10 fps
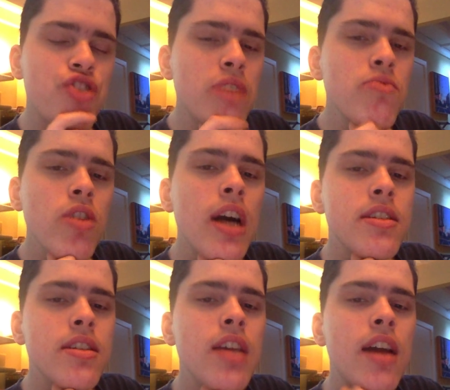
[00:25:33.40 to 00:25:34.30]

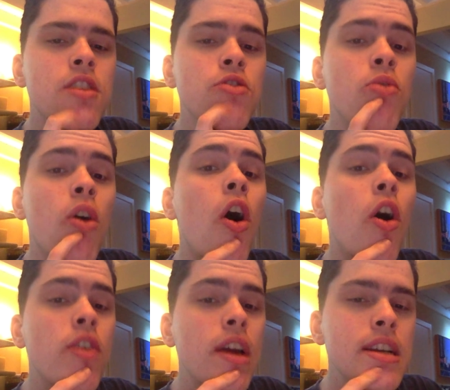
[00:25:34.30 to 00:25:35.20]
Generalizing that to
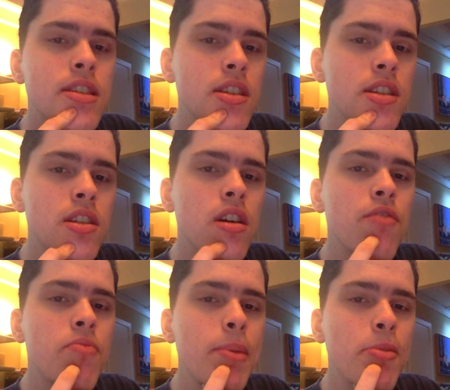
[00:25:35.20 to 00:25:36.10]
all cases
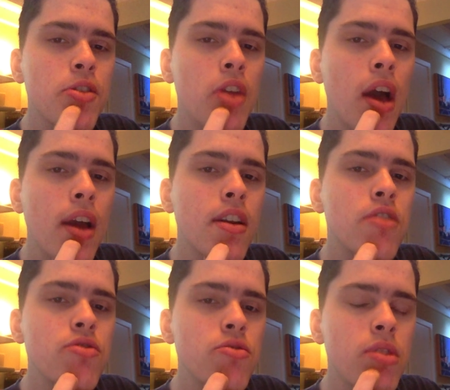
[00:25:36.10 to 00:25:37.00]
of people
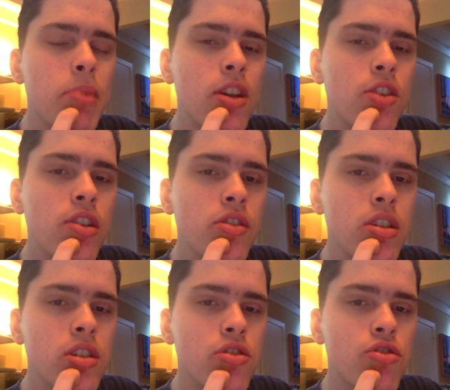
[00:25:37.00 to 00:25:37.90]
diagnosed with mental
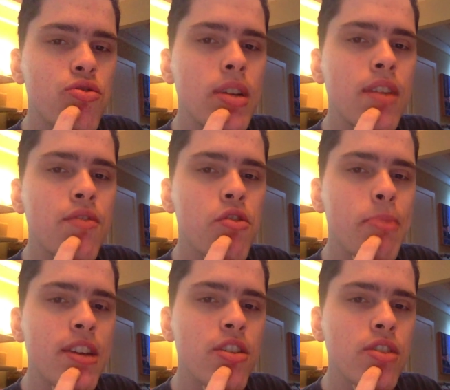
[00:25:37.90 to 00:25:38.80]
illness or treated for a
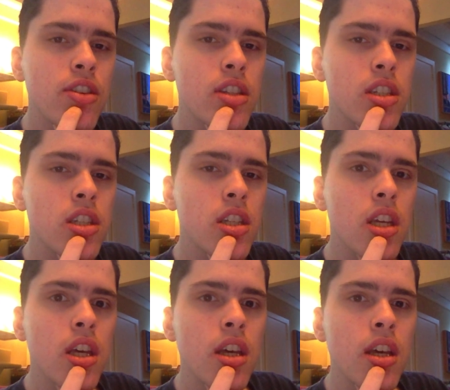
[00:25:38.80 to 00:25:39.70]
mental illness
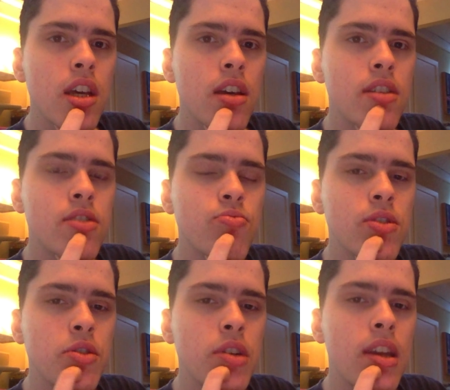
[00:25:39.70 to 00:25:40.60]
is really